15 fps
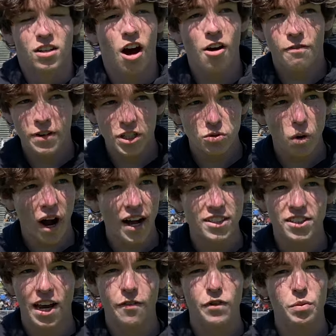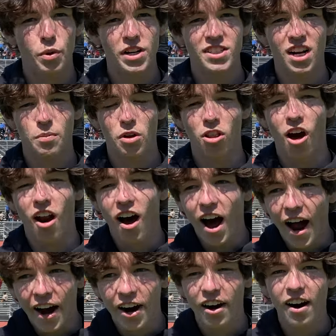Confidence-wise, it definitely brings it up a lot
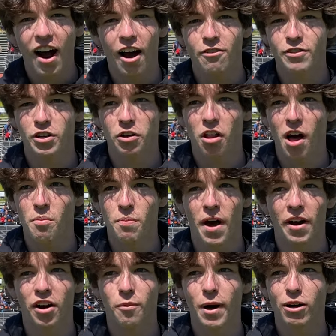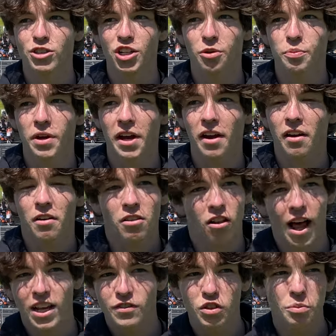higher. I feel a lot better about jumping. The
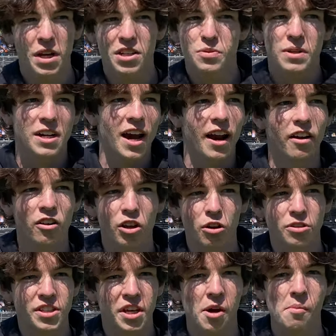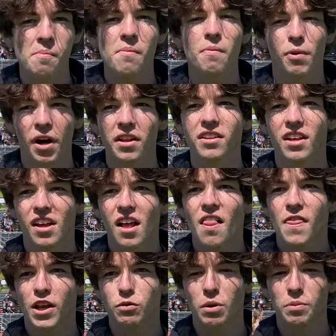last few meets have been kind of a little dim, but
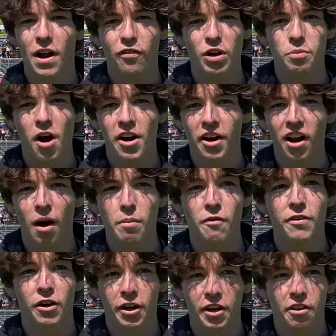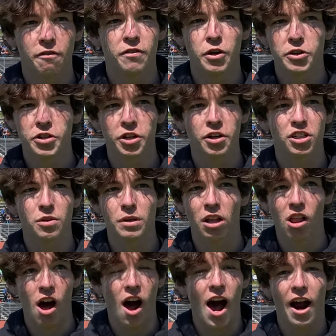this one definitely brought it up. I feel like in the future, it's going to be a
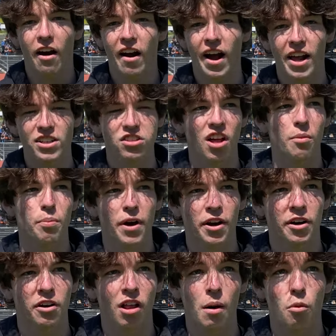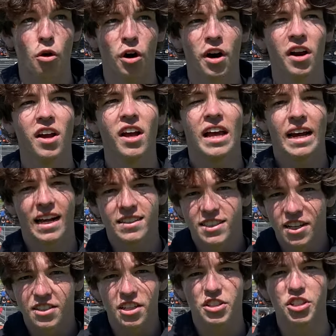lot higher heights, a lot better, a lot more
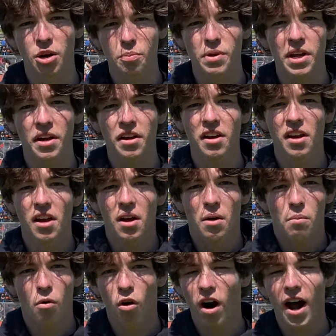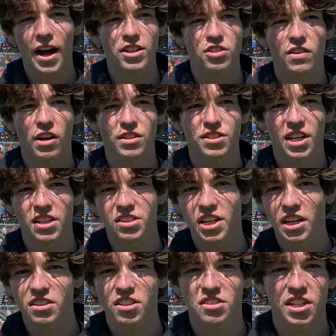consistent jumping, more heights around 6'6
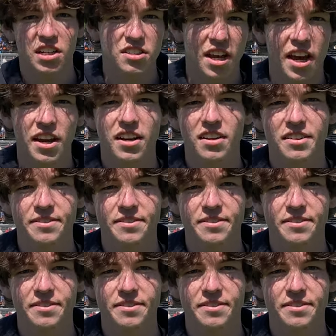to 6'8.